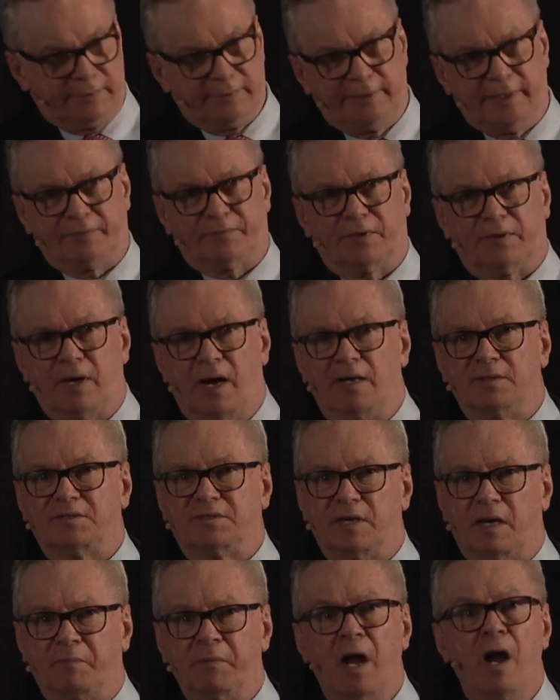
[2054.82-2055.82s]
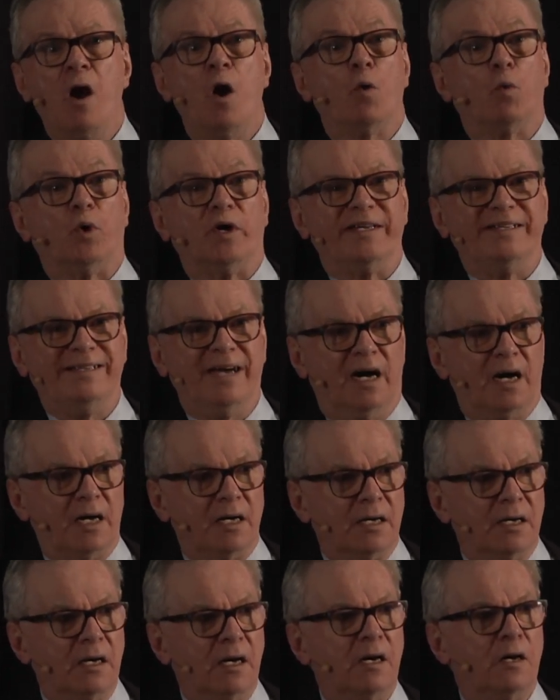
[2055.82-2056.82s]
get the concept, were
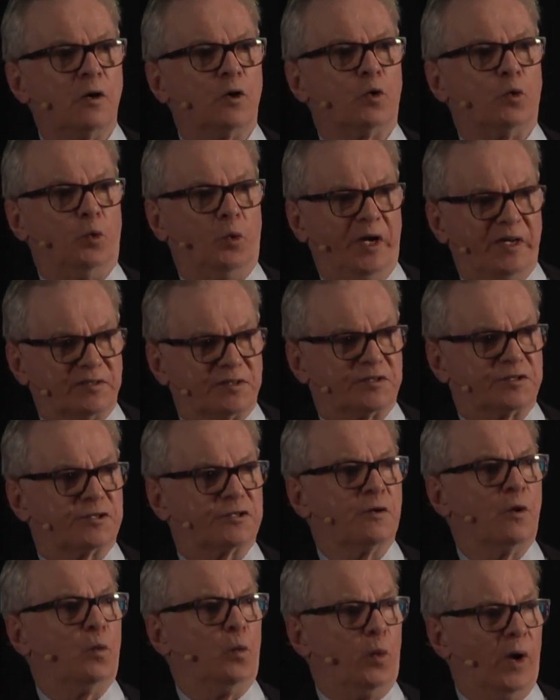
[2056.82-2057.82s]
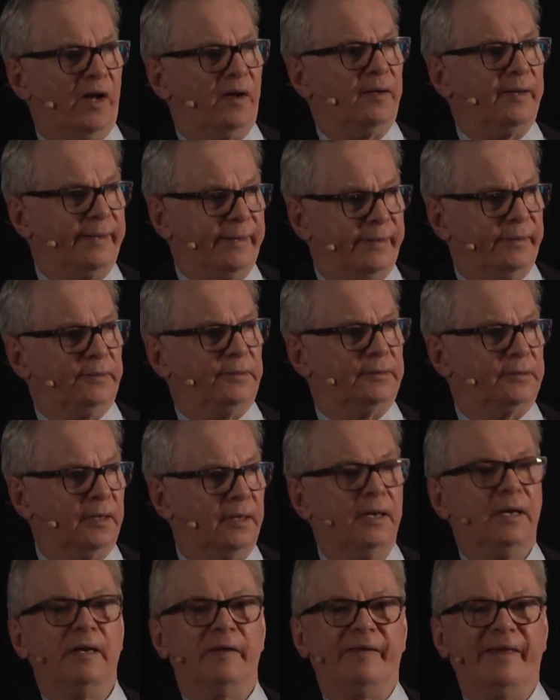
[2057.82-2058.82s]
young, rich, well-heeled.
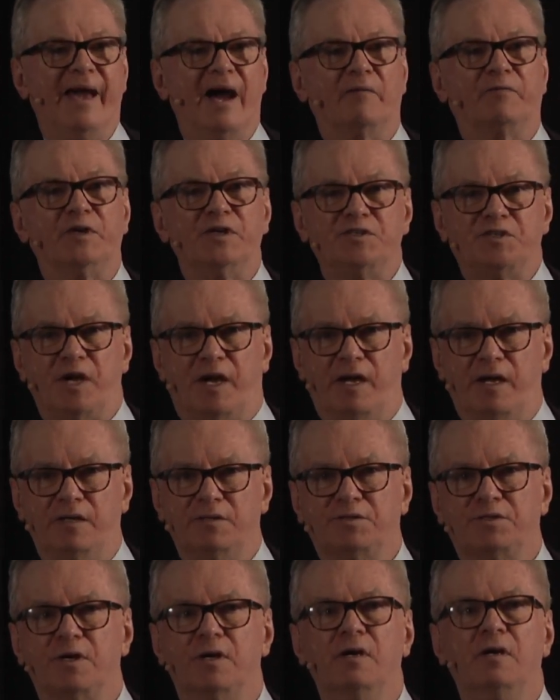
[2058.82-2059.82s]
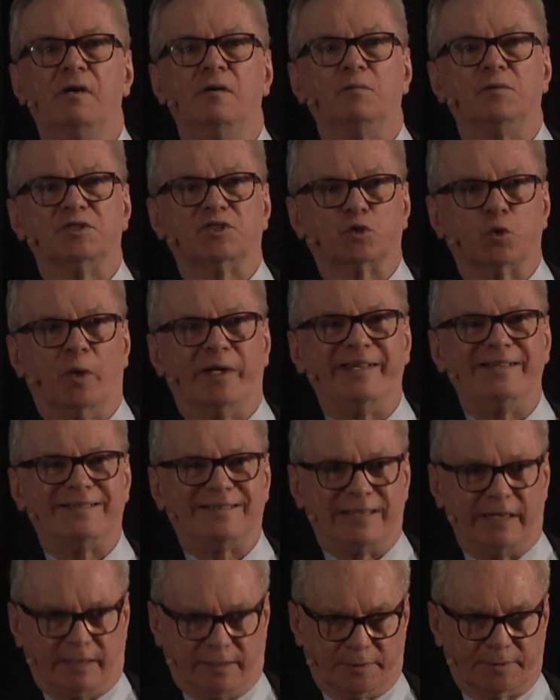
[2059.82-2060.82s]
The average age was
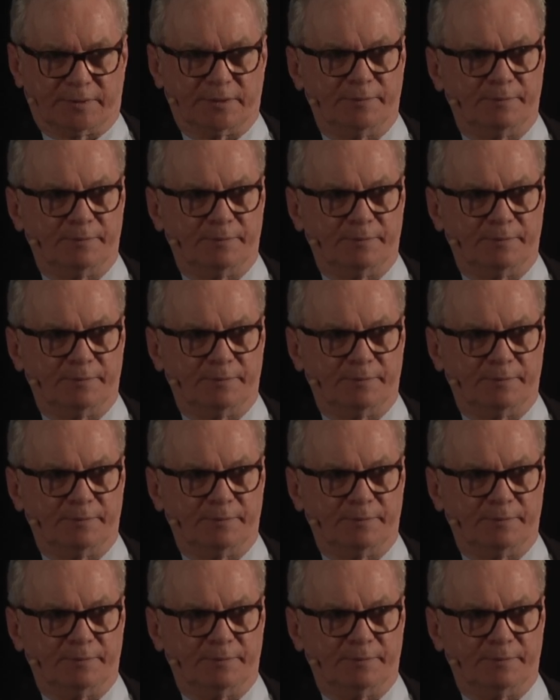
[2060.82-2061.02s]
twenty-six.